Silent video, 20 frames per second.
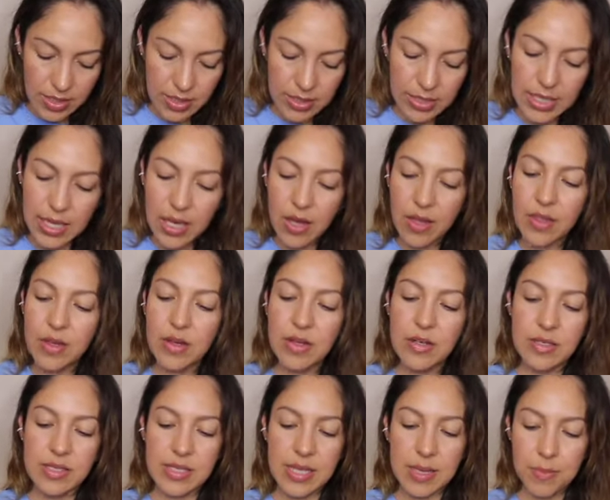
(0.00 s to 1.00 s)
the
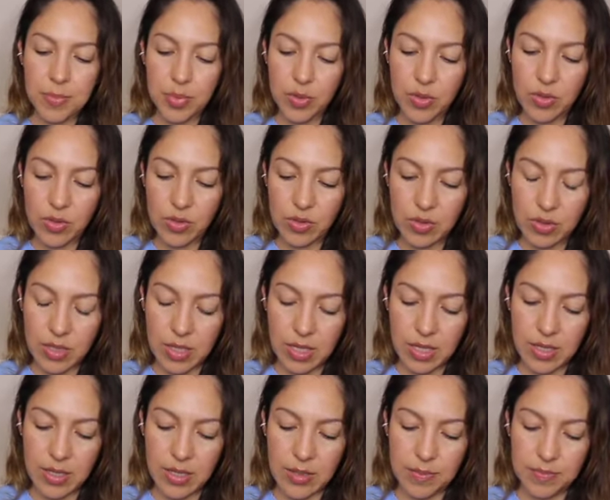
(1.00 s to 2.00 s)
other sample,
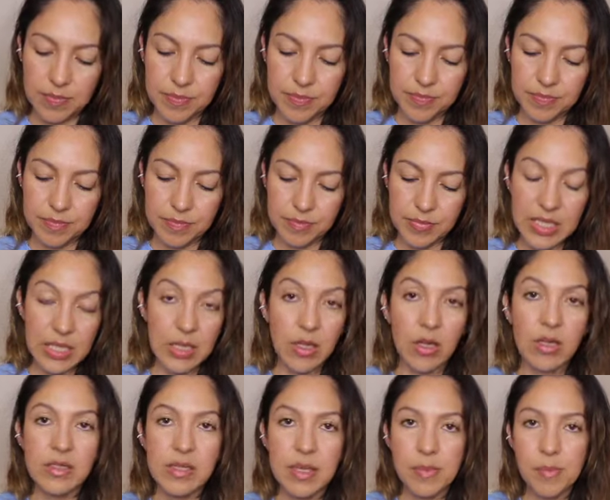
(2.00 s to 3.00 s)

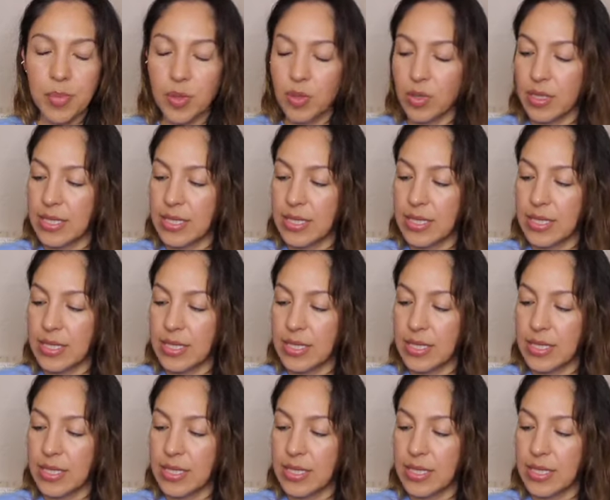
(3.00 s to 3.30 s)
deluxe sample,